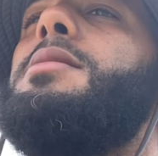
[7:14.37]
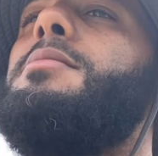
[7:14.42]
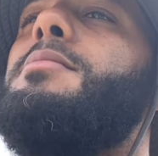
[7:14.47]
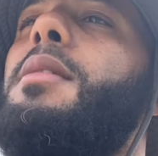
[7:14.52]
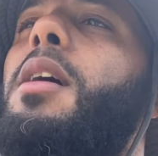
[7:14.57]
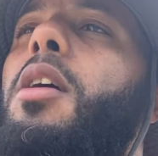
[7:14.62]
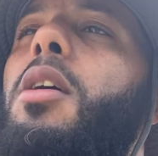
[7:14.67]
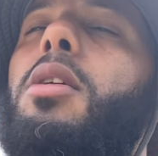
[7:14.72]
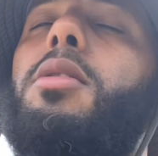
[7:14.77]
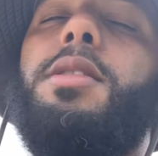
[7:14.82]
them
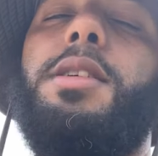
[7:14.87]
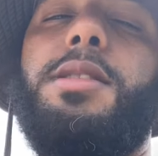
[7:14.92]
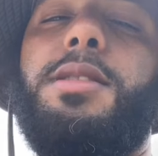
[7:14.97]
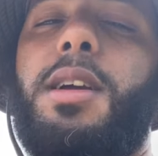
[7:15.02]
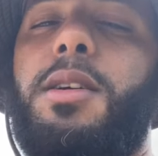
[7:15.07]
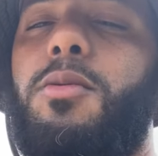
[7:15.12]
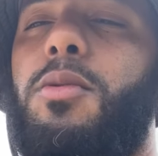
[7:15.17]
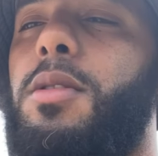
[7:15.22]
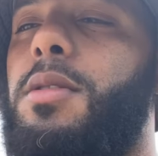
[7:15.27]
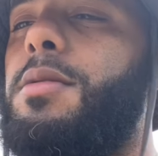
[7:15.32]
all eat
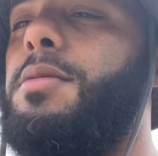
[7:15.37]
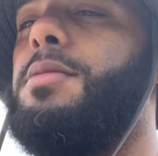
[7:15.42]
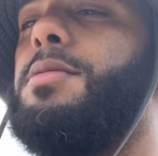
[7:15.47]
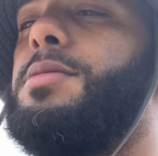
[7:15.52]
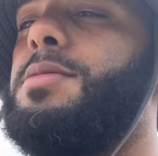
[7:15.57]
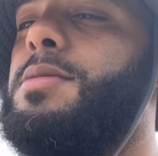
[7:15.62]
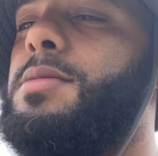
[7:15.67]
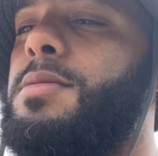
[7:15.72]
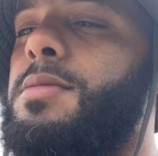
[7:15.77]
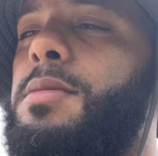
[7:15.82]
their words.
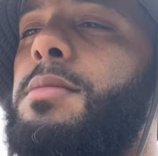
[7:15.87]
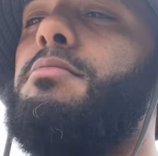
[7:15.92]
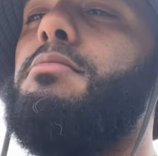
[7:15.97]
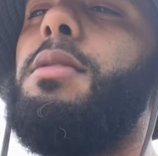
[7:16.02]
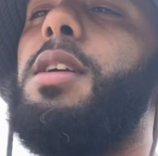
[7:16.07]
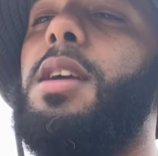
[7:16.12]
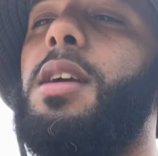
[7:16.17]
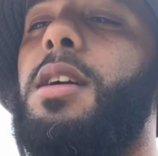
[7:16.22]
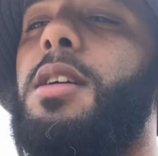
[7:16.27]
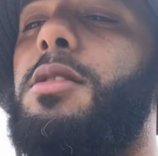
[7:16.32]

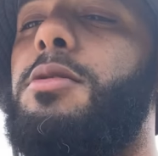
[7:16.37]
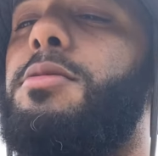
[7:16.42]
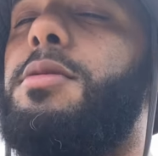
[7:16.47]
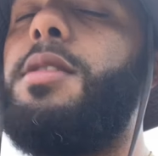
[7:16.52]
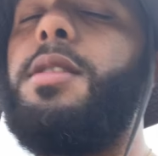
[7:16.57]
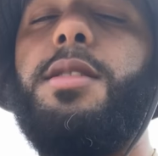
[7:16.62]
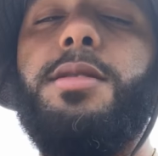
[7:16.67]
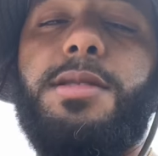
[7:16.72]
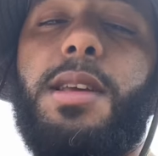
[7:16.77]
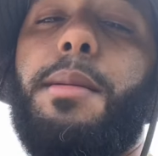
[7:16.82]
Me
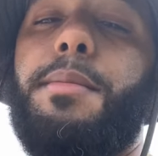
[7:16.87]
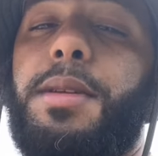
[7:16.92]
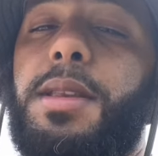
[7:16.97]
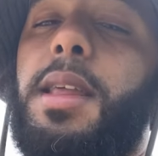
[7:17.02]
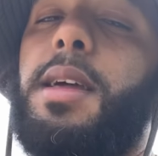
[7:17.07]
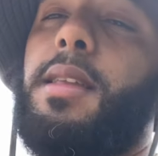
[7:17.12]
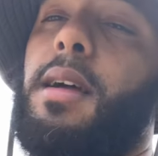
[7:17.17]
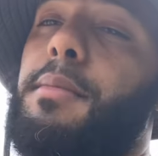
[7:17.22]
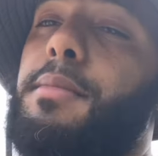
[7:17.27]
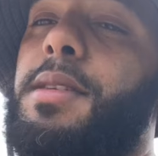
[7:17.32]
included, because I'm
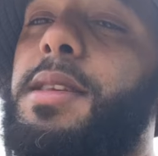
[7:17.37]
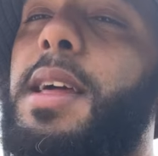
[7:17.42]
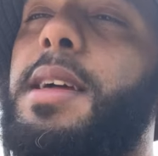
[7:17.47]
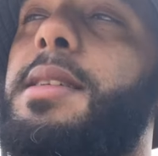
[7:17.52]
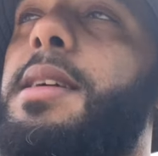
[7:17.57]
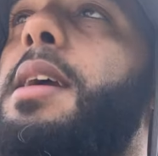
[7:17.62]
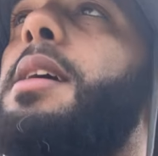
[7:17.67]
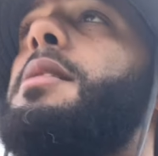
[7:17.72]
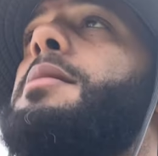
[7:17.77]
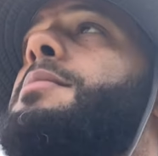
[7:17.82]
in
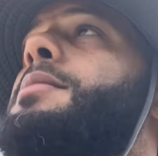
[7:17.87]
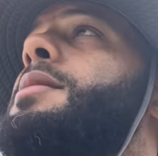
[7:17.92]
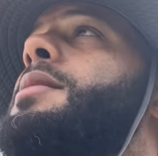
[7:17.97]
that camp.